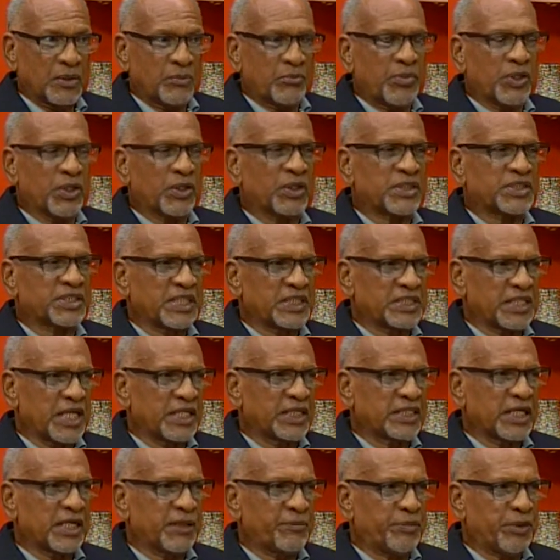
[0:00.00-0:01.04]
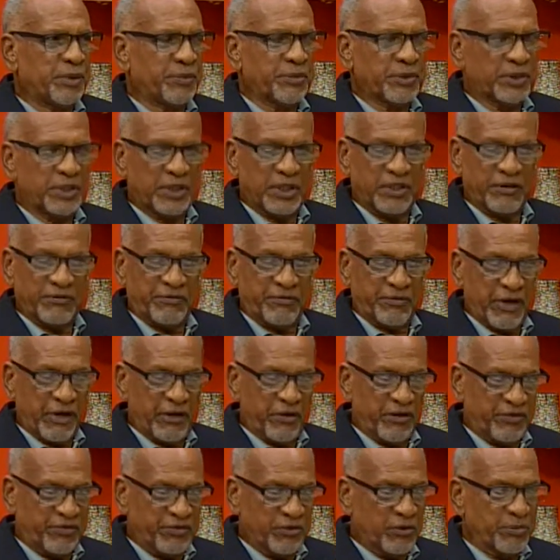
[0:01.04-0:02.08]
Because as I tell people, there are
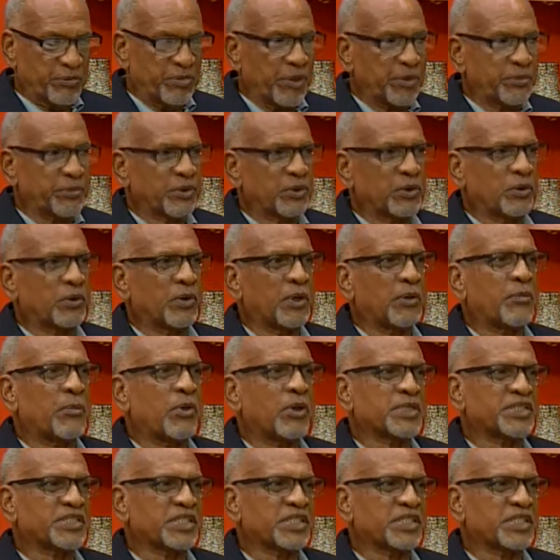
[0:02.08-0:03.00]
very few people who are more